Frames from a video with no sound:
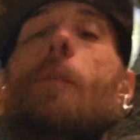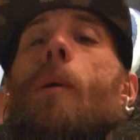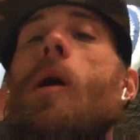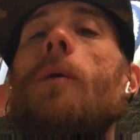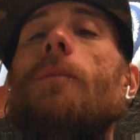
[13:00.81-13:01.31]

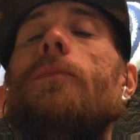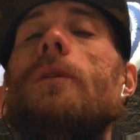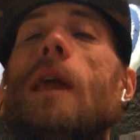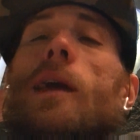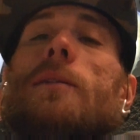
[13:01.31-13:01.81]
apart in
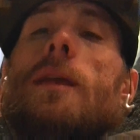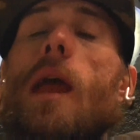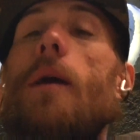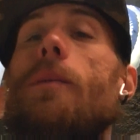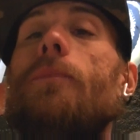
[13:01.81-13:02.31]
the end,
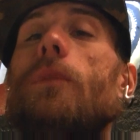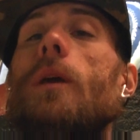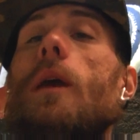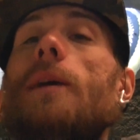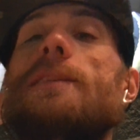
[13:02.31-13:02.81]
yeah.
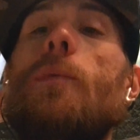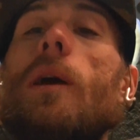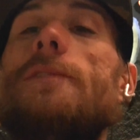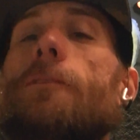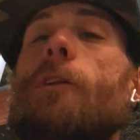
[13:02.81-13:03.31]
Here's how we
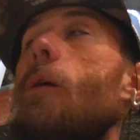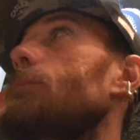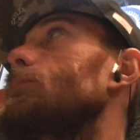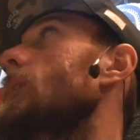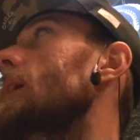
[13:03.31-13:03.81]
also
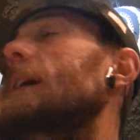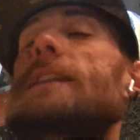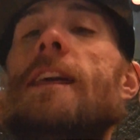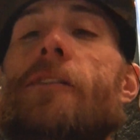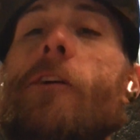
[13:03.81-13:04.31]

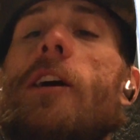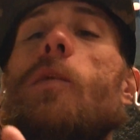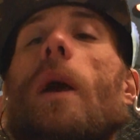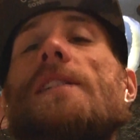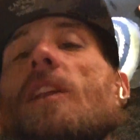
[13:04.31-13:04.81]
felt. They
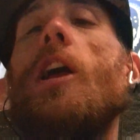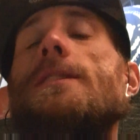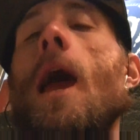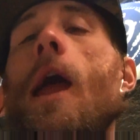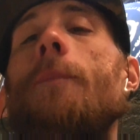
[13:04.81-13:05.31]
fucking wasted our
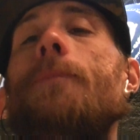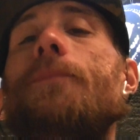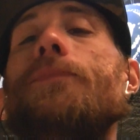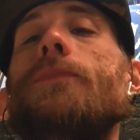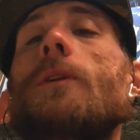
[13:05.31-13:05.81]

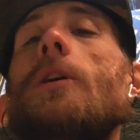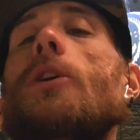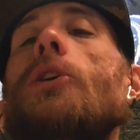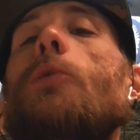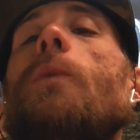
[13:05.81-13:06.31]

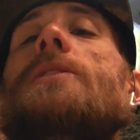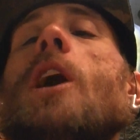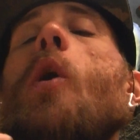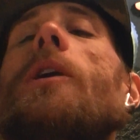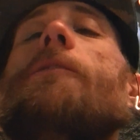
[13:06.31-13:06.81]
time. We
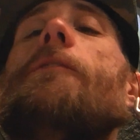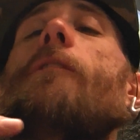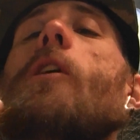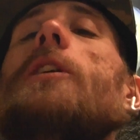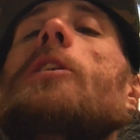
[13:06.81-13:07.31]
don't even
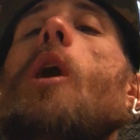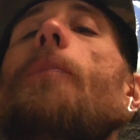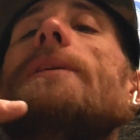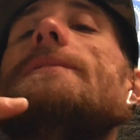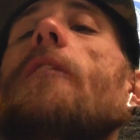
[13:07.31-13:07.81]
fucking know
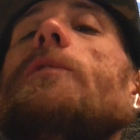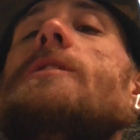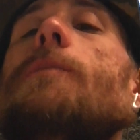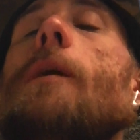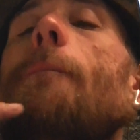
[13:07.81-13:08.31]
how pissed off we
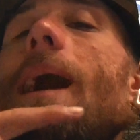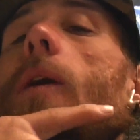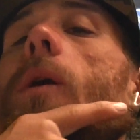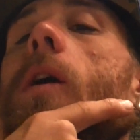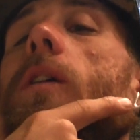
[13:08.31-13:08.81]
should be
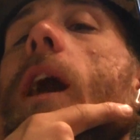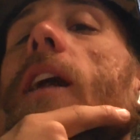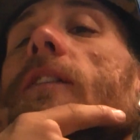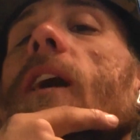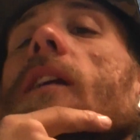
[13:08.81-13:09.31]
about a
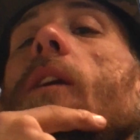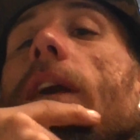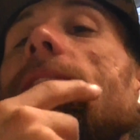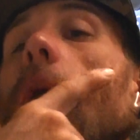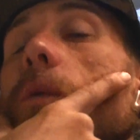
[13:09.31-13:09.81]
lot of that. No,
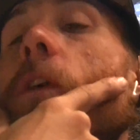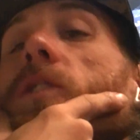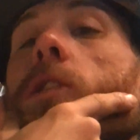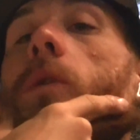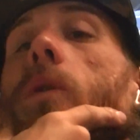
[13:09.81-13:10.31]
that's how we
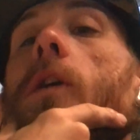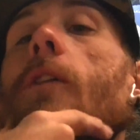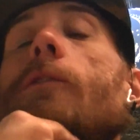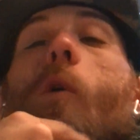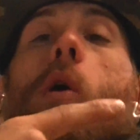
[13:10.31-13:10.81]
felt too,
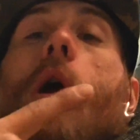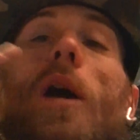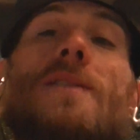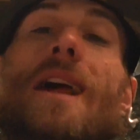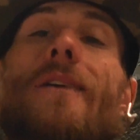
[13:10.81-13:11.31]
for
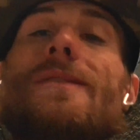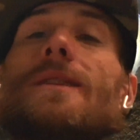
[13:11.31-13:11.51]
ourselves.